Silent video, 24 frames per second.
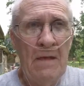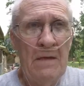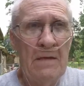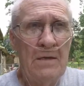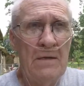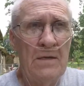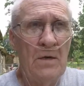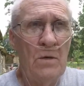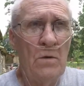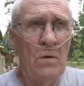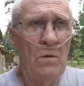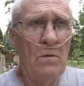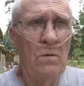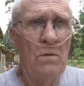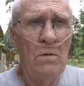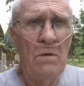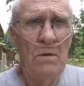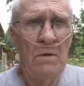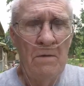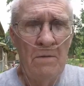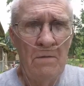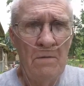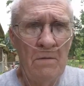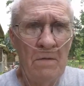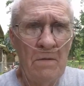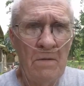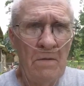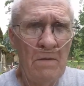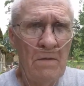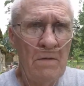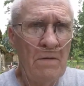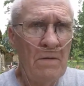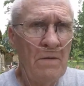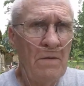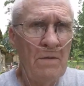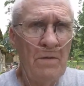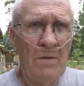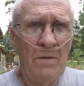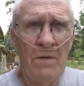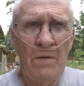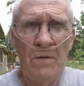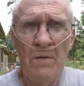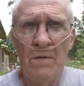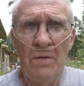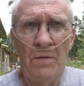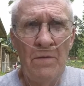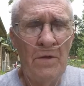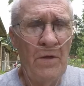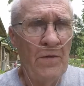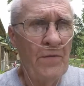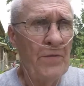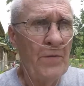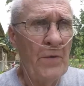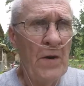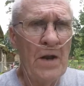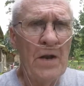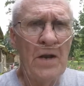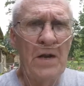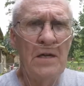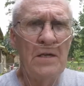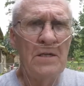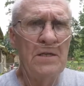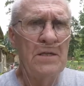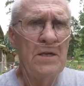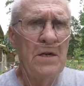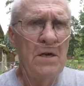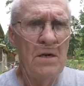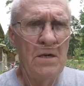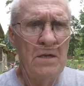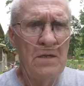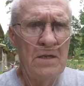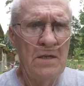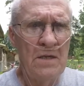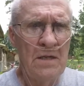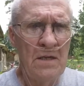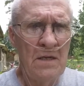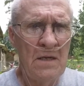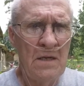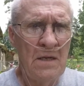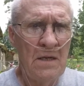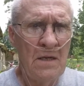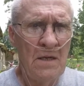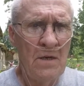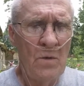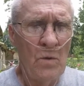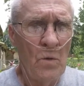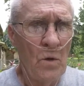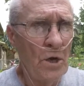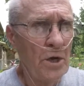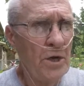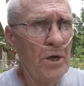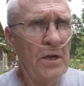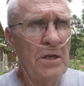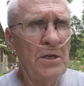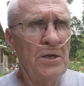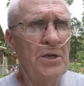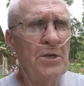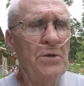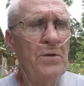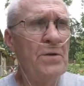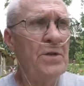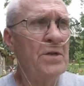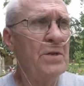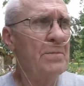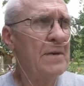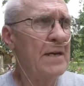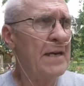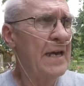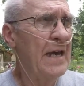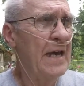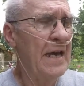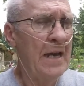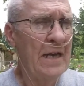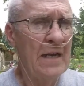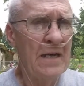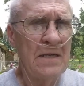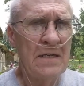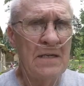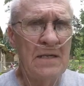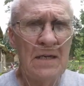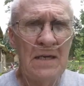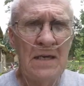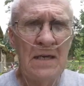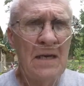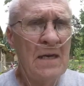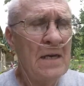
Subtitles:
So the threatening starts. We're going to shoot you, mechanics.